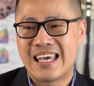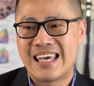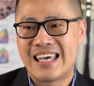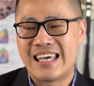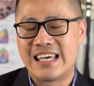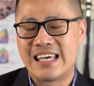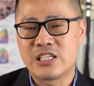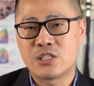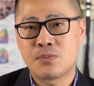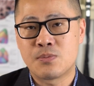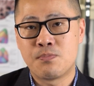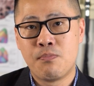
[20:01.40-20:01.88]

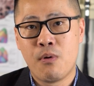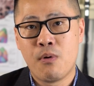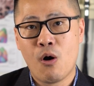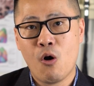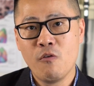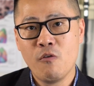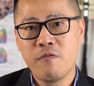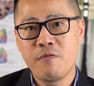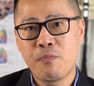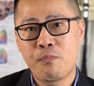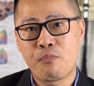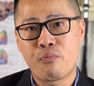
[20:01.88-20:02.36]
is
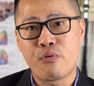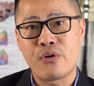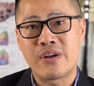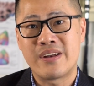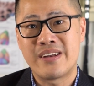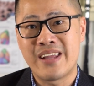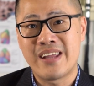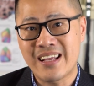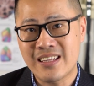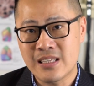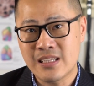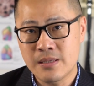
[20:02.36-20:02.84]
both
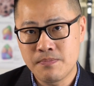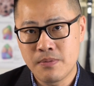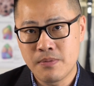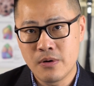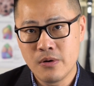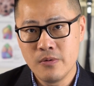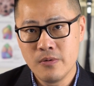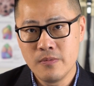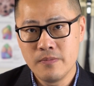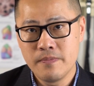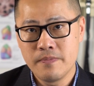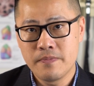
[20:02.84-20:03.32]

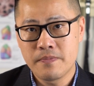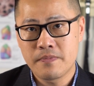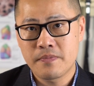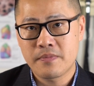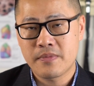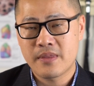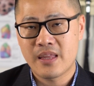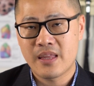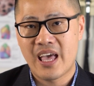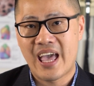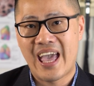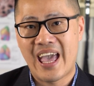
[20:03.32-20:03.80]
predictable
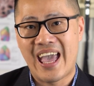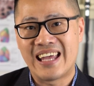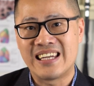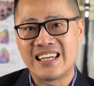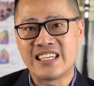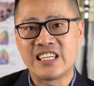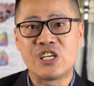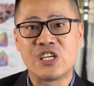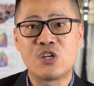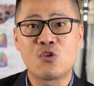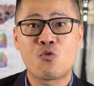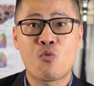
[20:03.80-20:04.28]

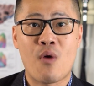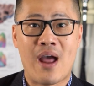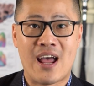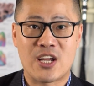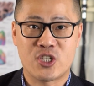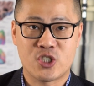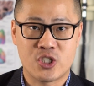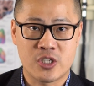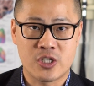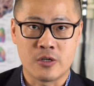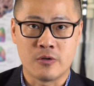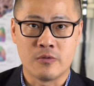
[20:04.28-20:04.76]
and
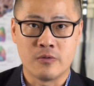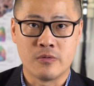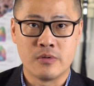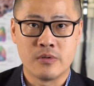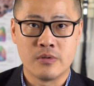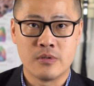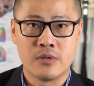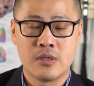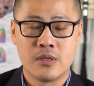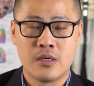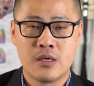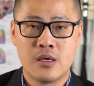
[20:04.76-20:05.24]
irrational.
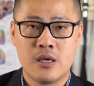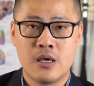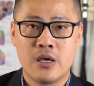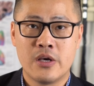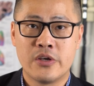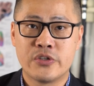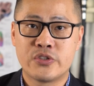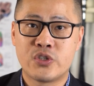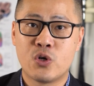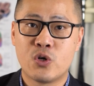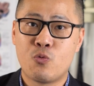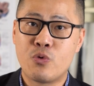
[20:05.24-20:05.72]

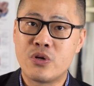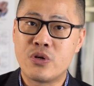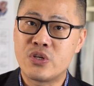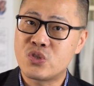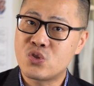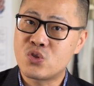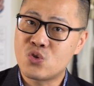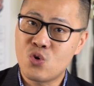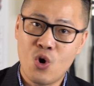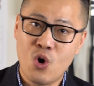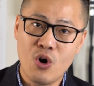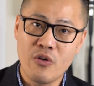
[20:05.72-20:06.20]
So we
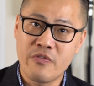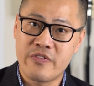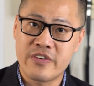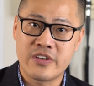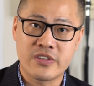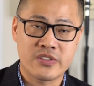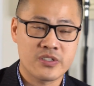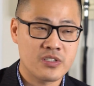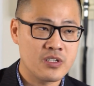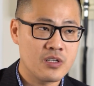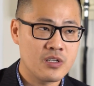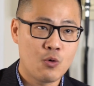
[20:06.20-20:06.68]
saw
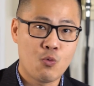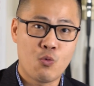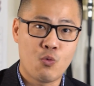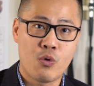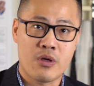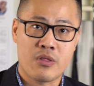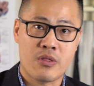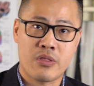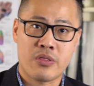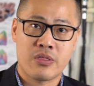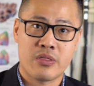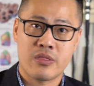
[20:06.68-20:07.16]
this
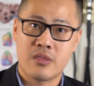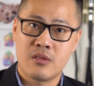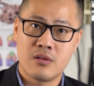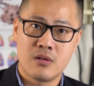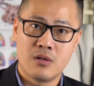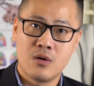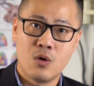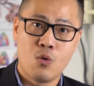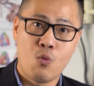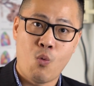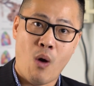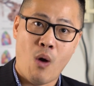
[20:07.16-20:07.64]
with
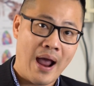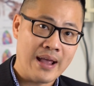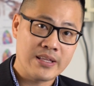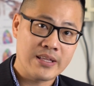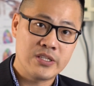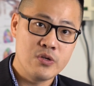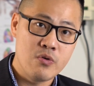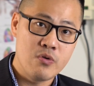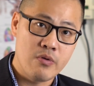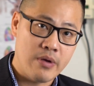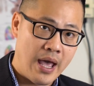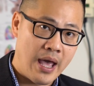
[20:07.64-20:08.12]

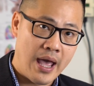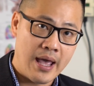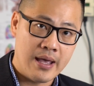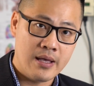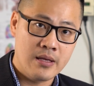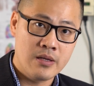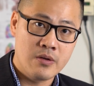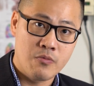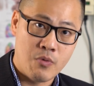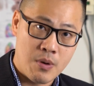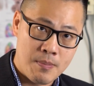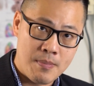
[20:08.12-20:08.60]

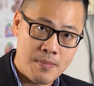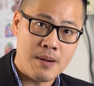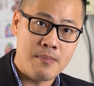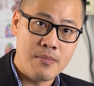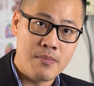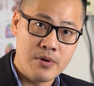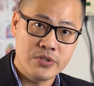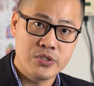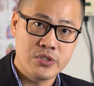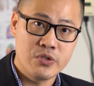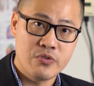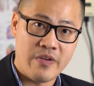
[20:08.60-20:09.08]
Y2K.
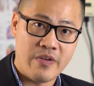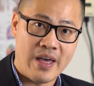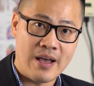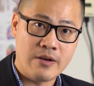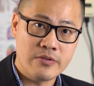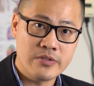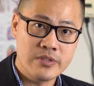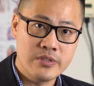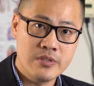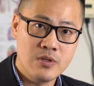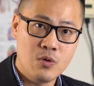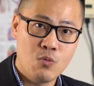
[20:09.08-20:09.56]
Remember in
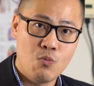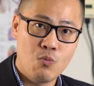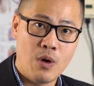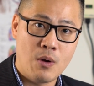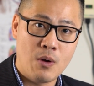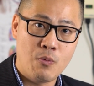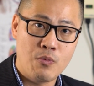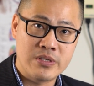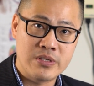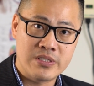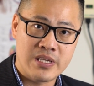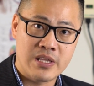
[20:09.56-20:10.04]
2000
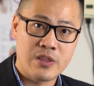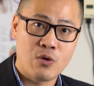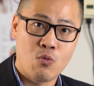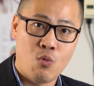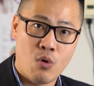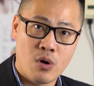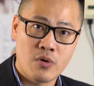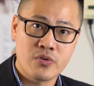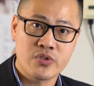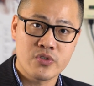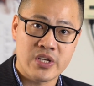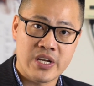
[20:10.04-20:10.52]
when we said the
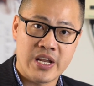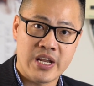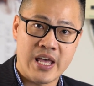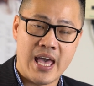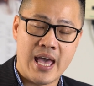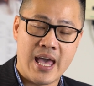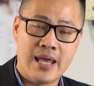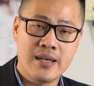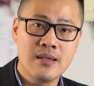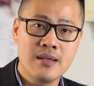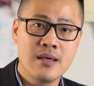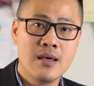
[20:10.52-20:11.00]
world was going
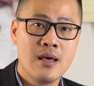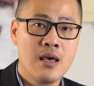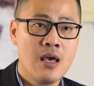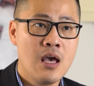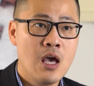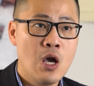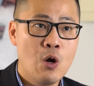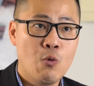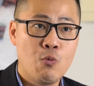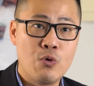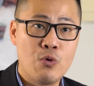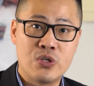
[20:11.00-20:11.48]
to end?
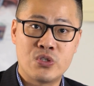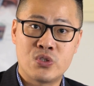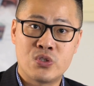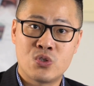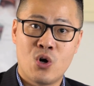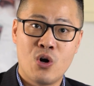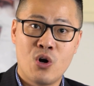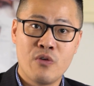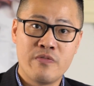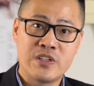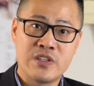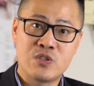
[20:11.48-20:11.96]
We
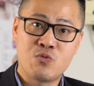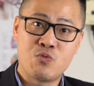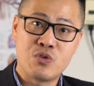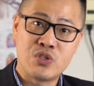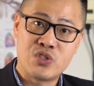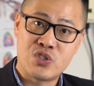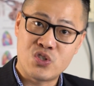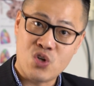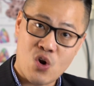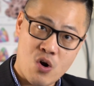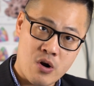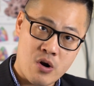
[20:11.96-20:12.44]
saw this with
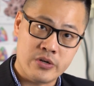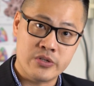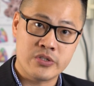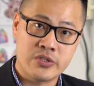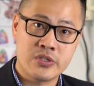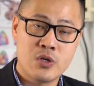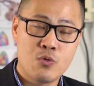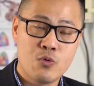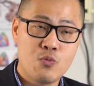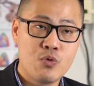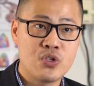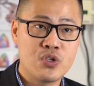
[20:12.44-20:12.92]

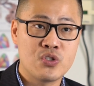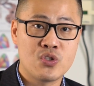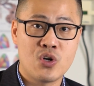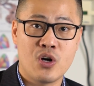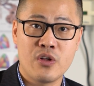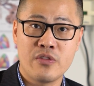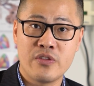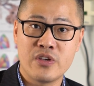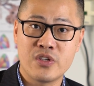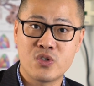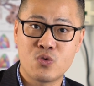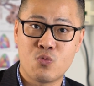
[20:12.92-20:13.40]
SARS. We
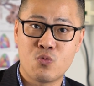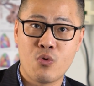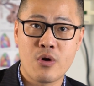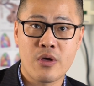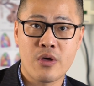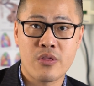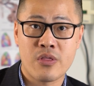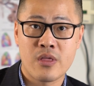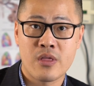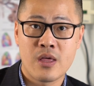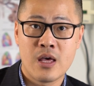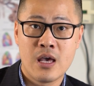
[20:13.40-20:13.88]
saw this
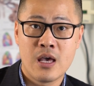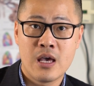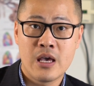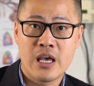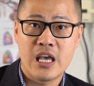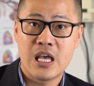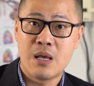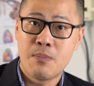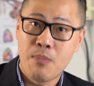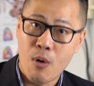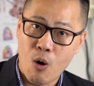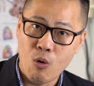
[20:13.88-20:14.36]
with
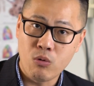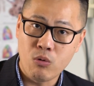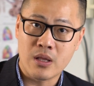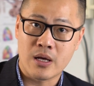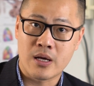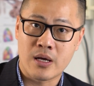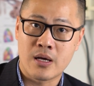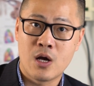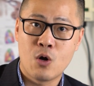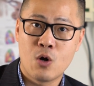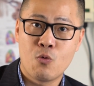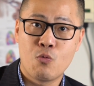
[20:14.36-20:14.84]

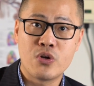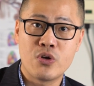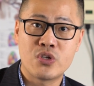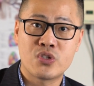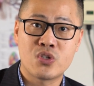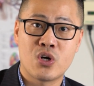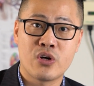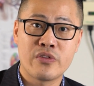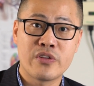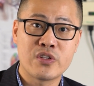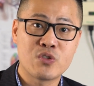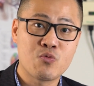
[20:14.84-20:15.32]
Ebola. We
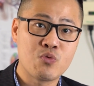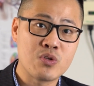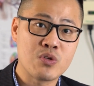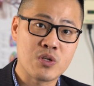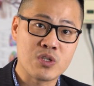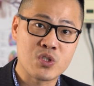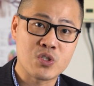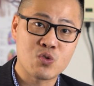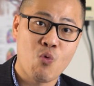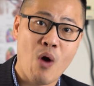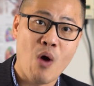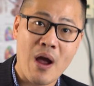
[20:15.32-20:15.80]
saw this with
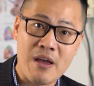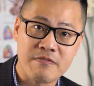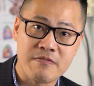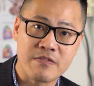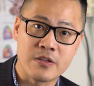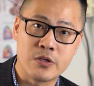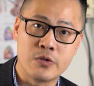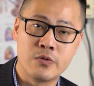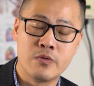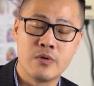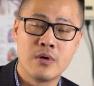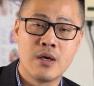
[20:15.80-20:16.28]
a swine
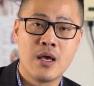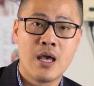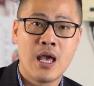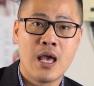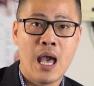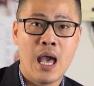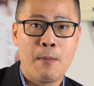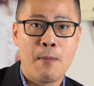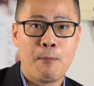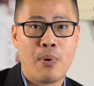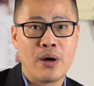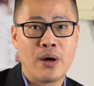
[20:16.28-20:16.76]
flu.
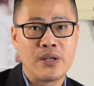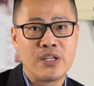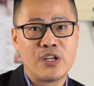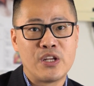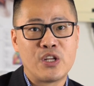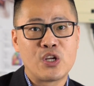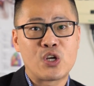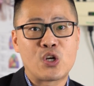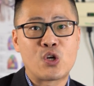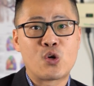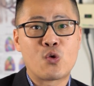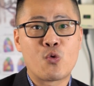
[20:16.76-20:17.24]
But the
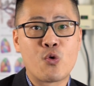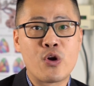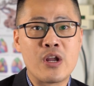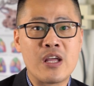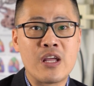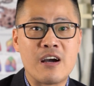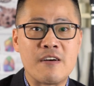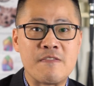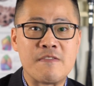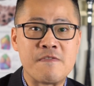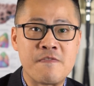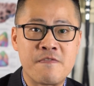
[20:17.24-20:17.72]

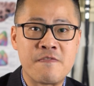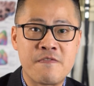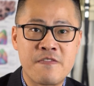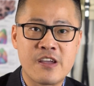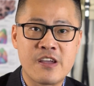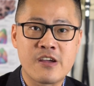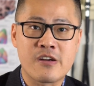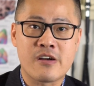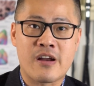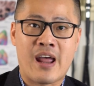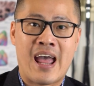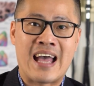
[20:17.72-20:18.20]
degree of
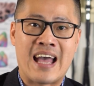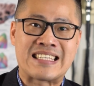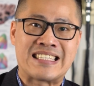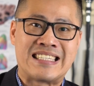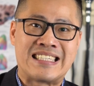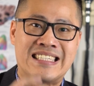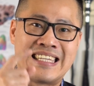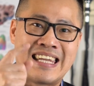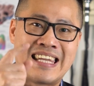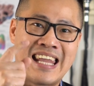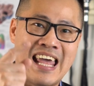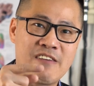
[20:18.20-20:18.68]
fear
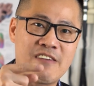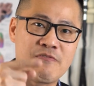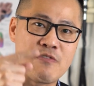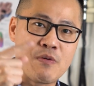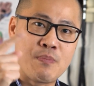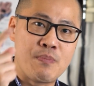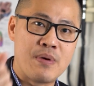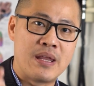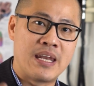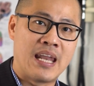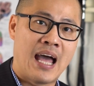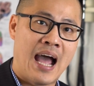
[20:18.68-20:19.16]
has never
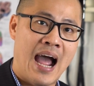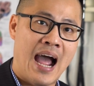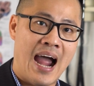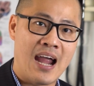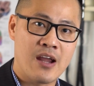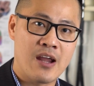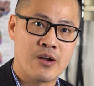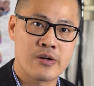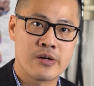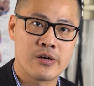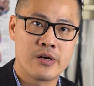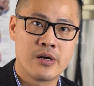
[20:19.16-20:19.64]
been
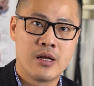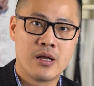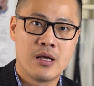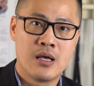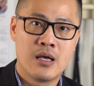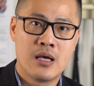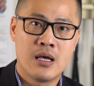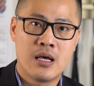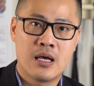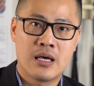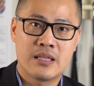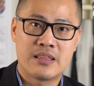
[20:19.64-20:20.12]
higher
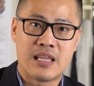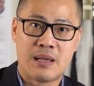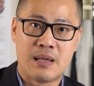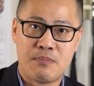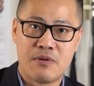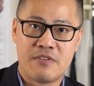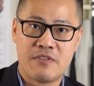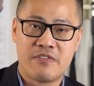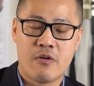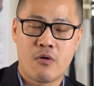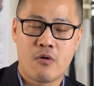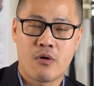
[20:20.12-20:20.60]
than
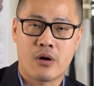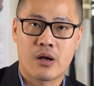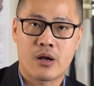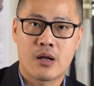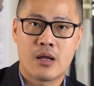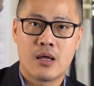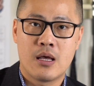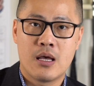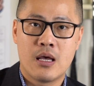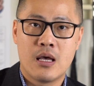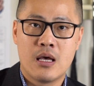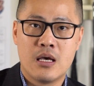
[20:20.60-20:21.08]
before.
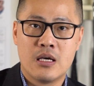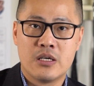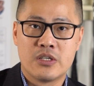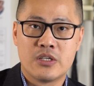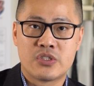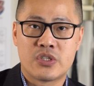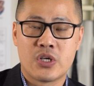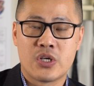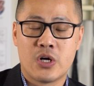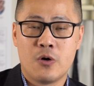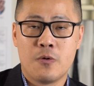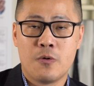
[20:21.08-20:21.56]

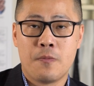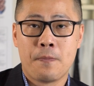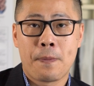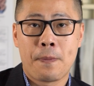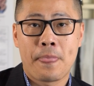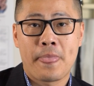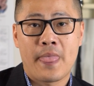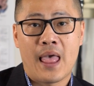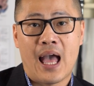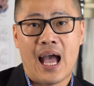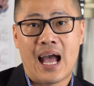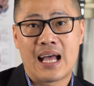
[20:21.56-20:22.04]
So
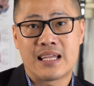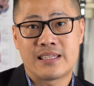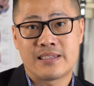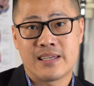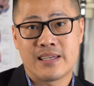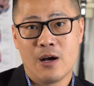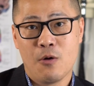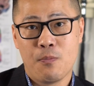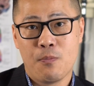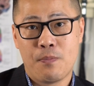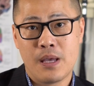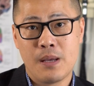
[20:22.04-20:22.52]
I
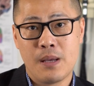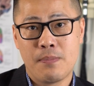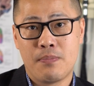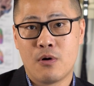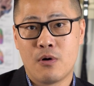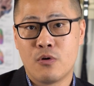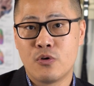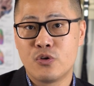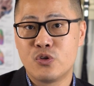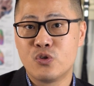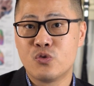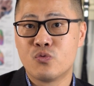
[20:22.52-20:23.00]
tell
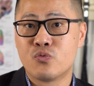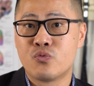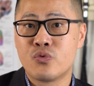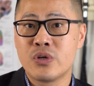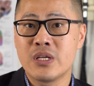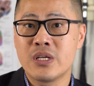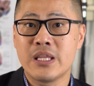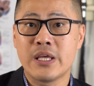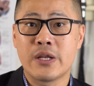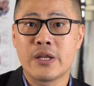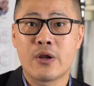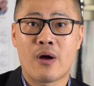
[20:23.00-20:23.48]
people, you
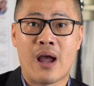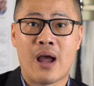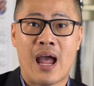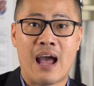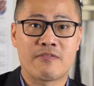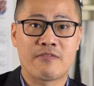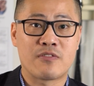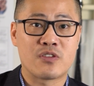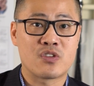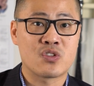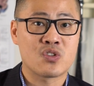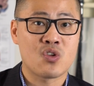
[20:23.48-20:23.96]
really don't
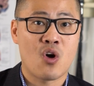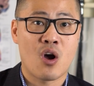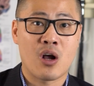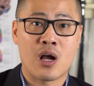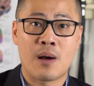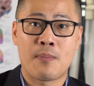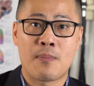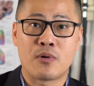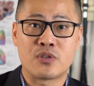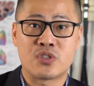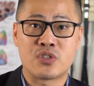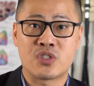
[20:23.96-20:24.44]
have to
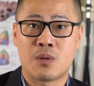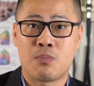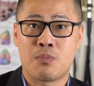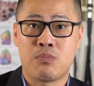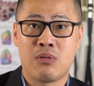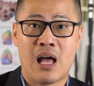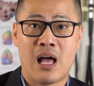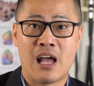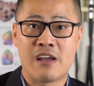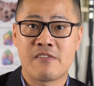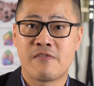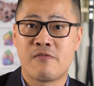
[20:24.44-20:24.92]
stock up on
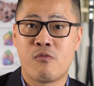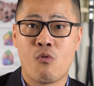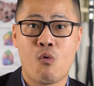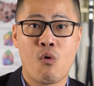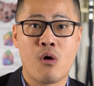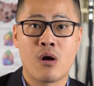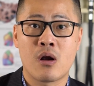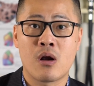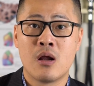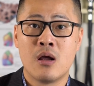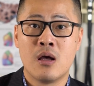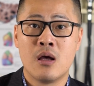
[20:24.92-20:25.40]
supply
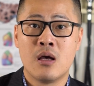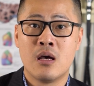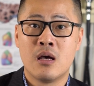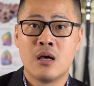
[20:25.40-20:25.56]
for